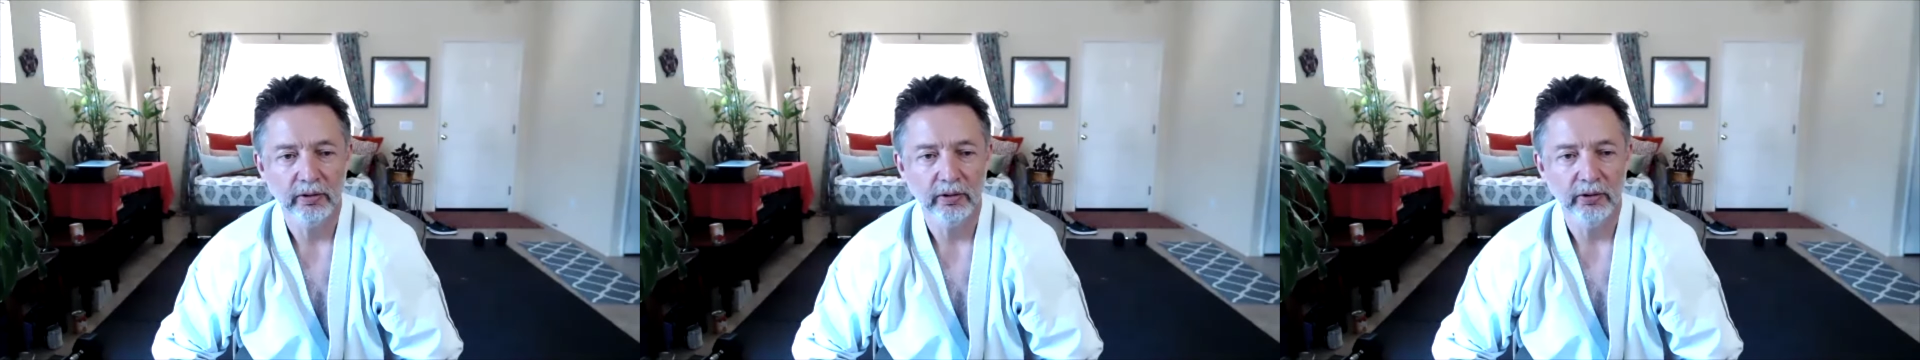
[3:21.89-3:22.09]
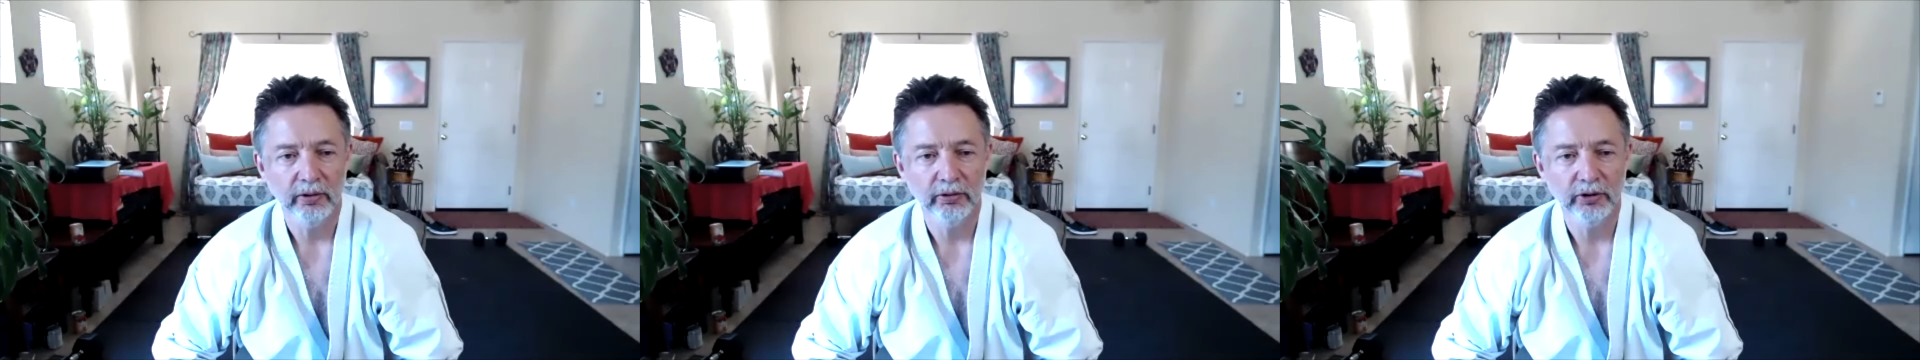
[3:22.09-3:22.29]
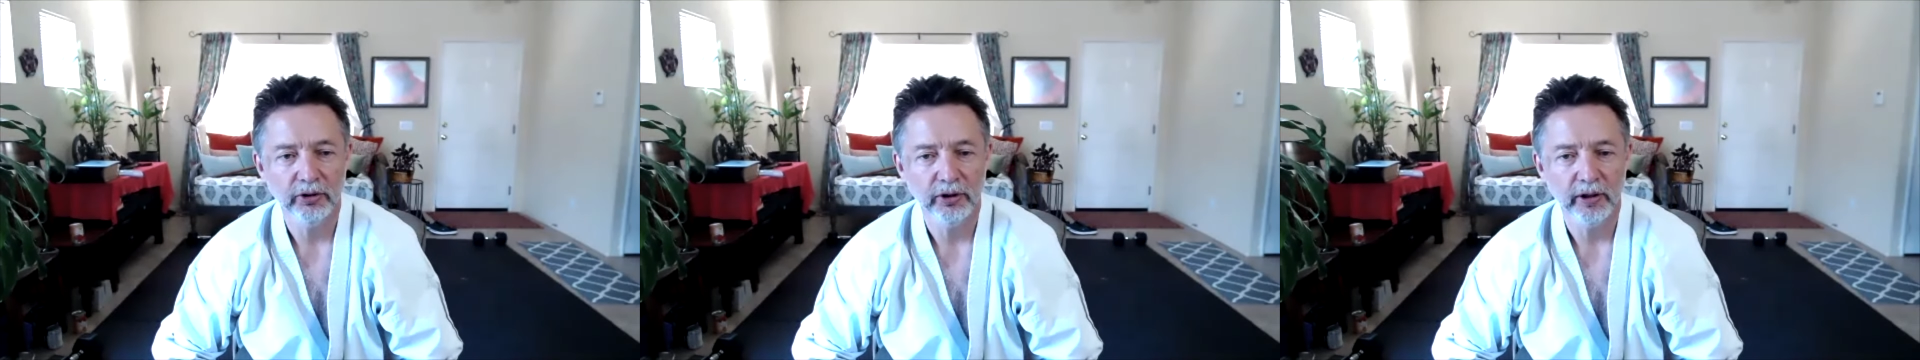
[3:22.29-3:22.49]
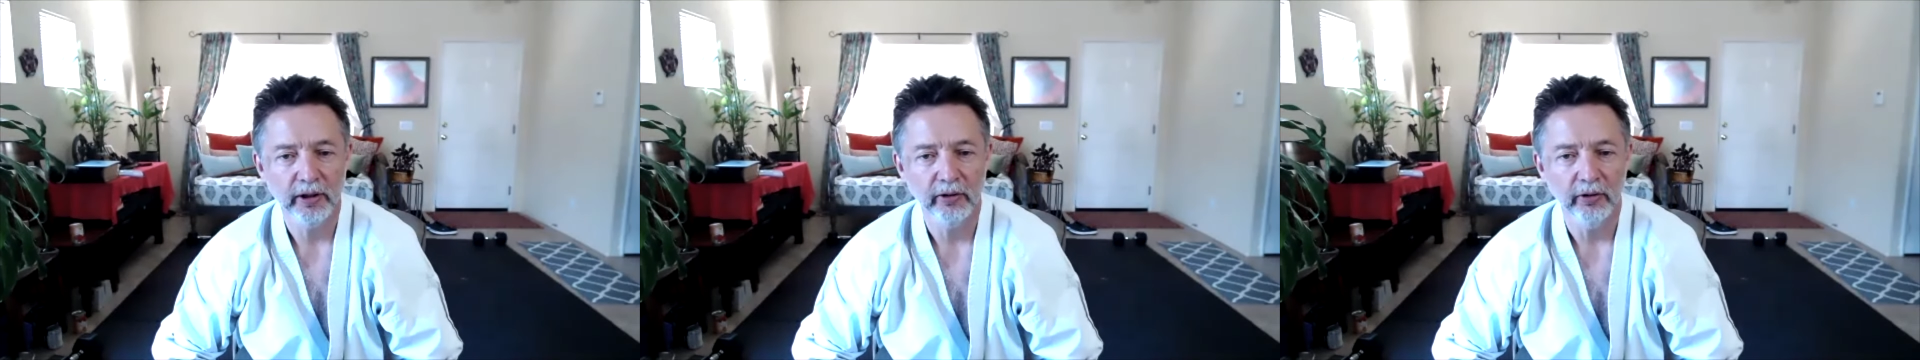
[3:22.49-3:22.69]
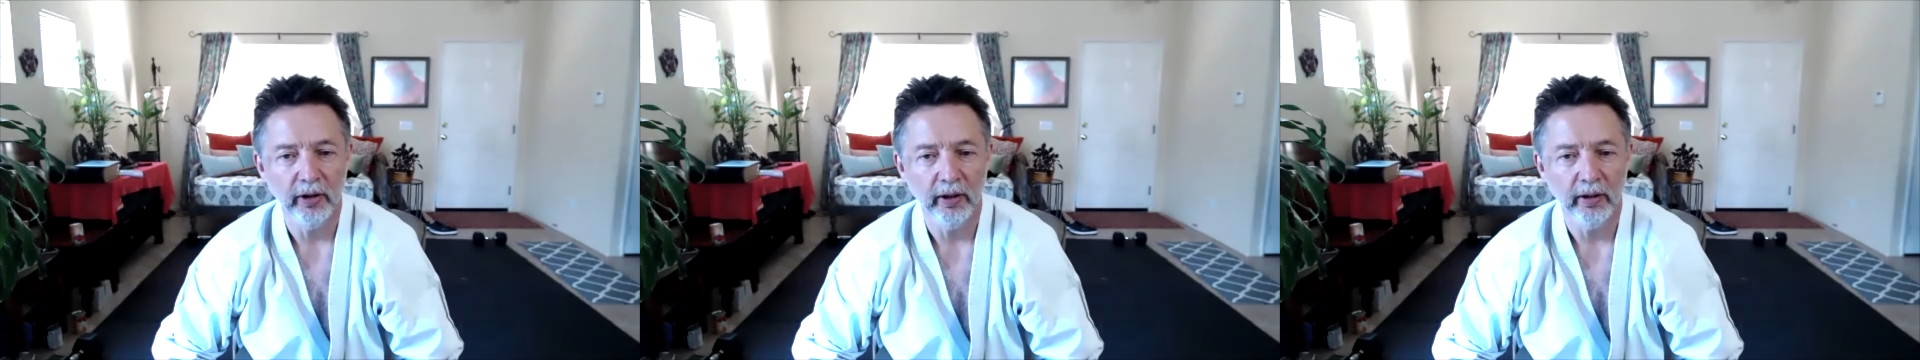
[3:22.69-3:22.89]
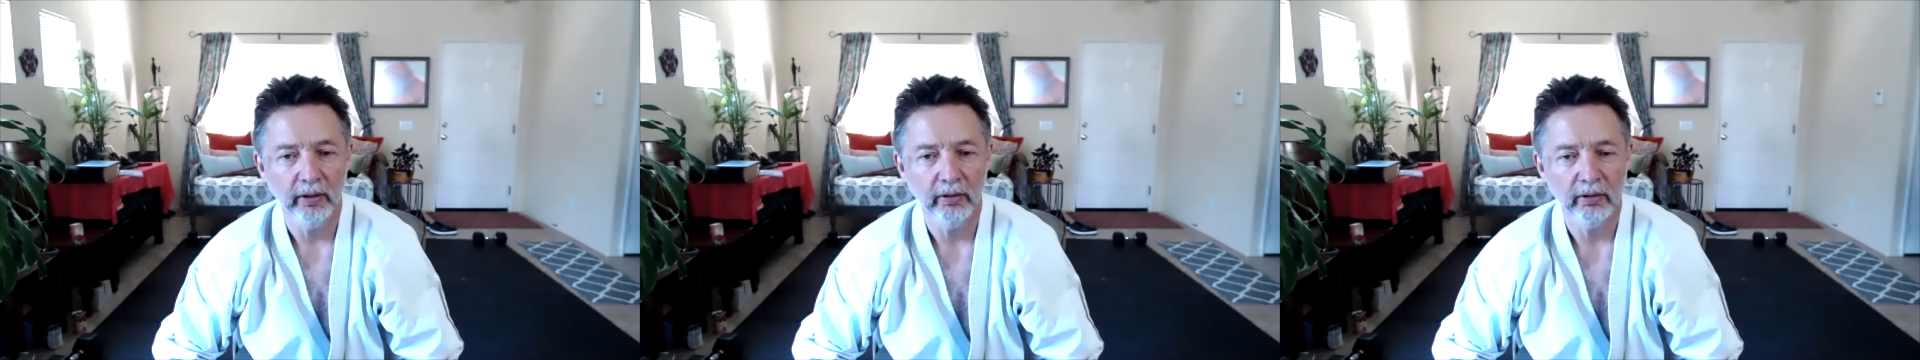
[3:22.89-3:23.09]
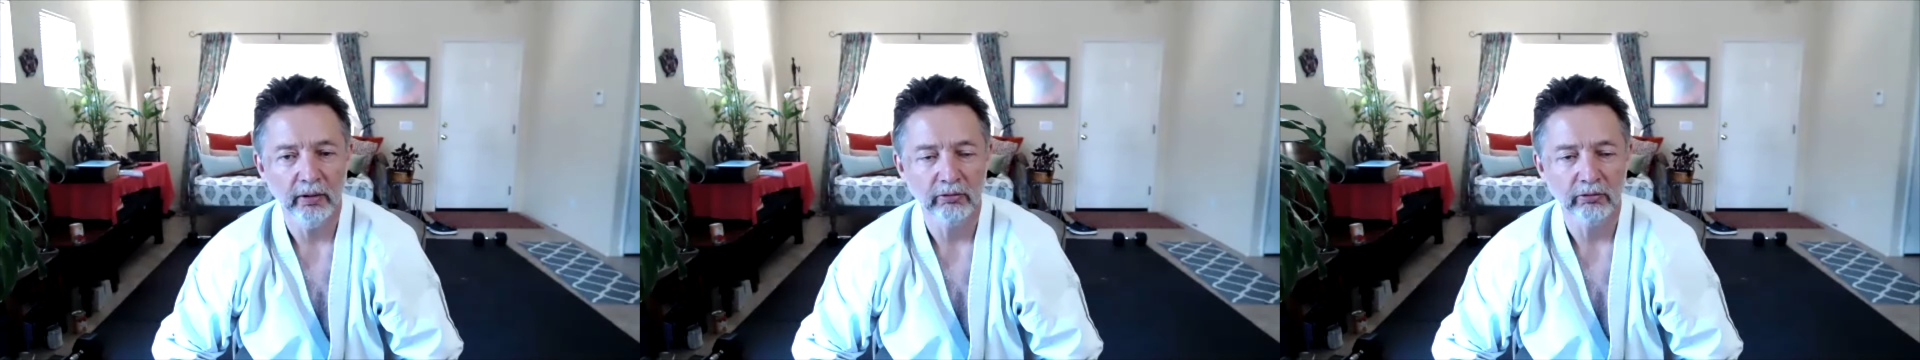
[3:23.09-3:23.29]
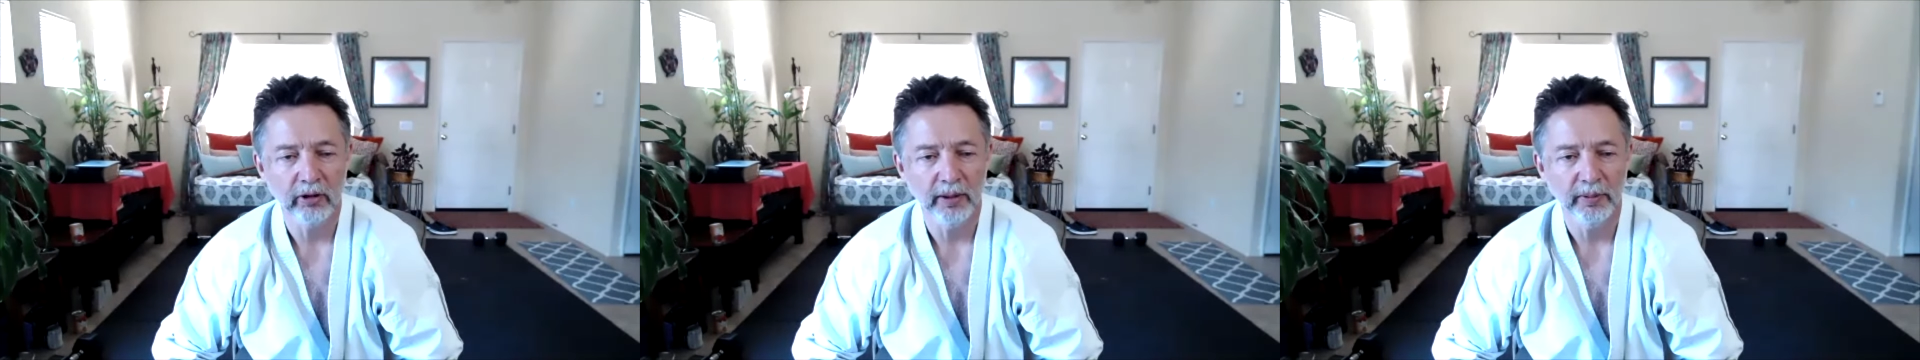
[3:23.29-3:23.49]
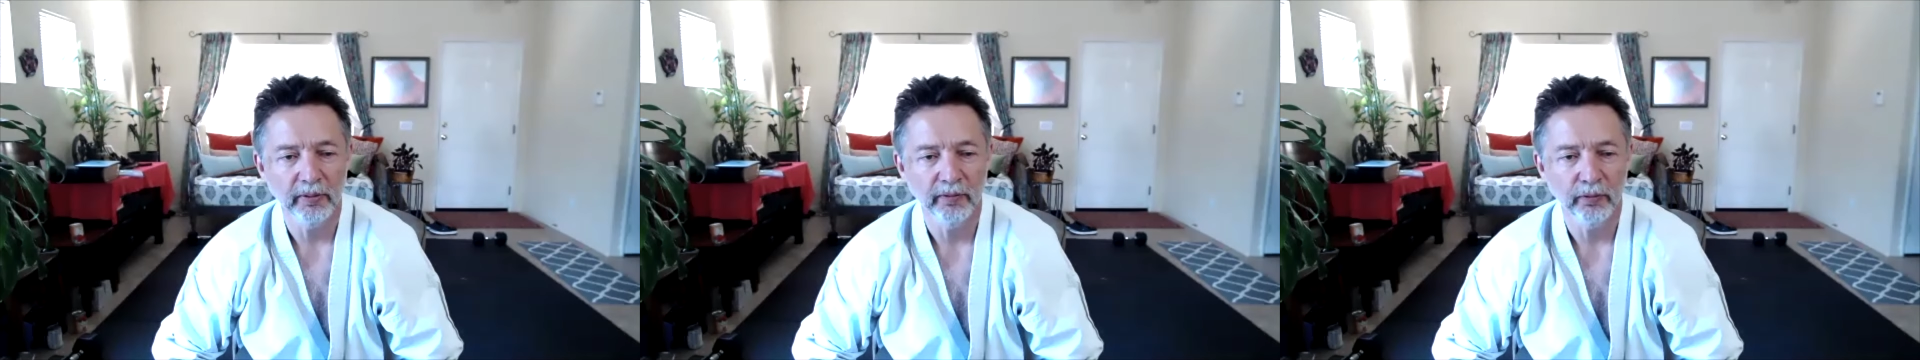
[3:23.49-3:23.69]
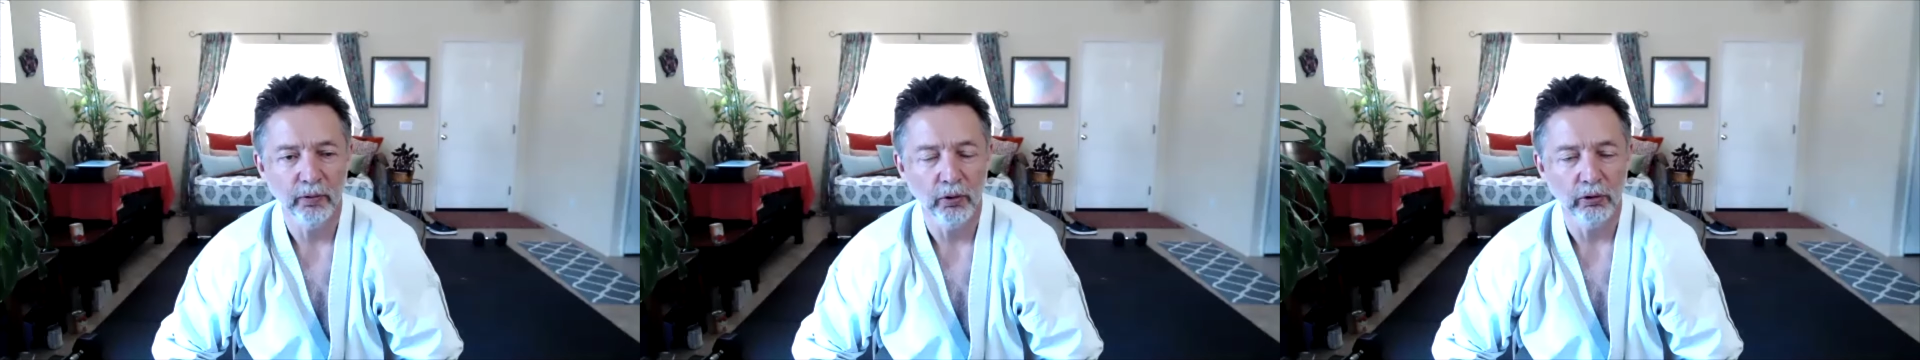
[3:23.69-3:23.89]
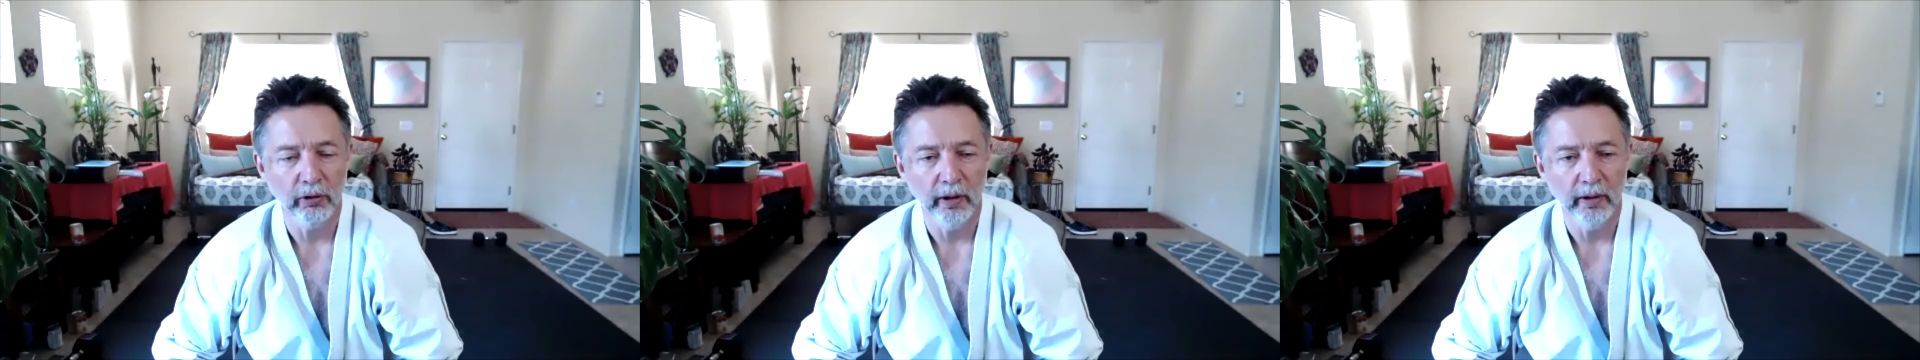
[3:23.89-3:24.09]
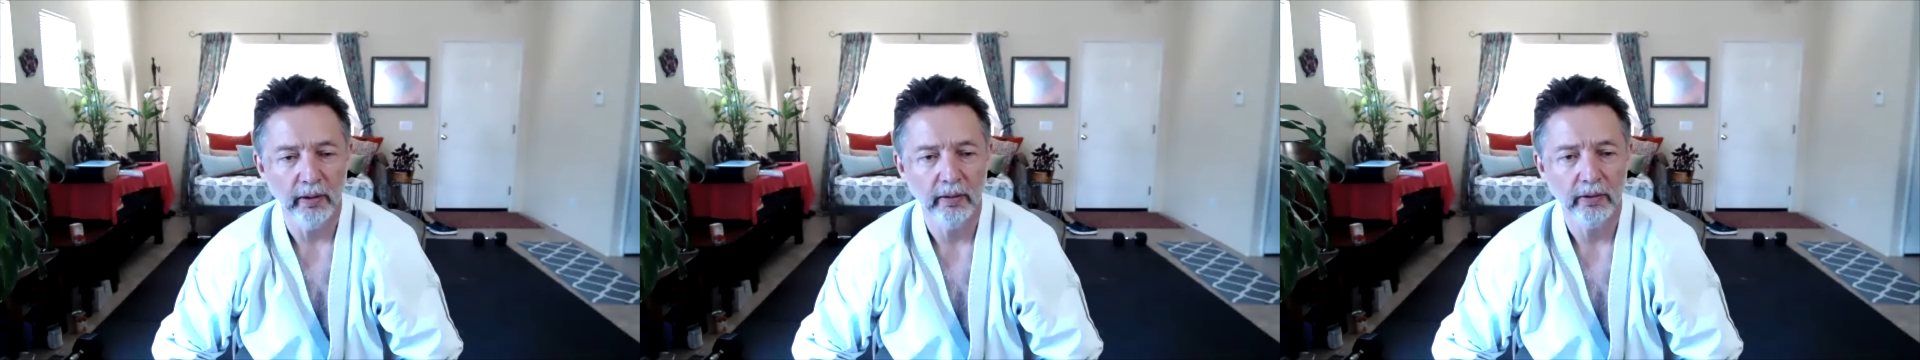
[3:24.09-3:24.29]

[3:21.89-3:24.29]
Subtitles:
you see that right before it,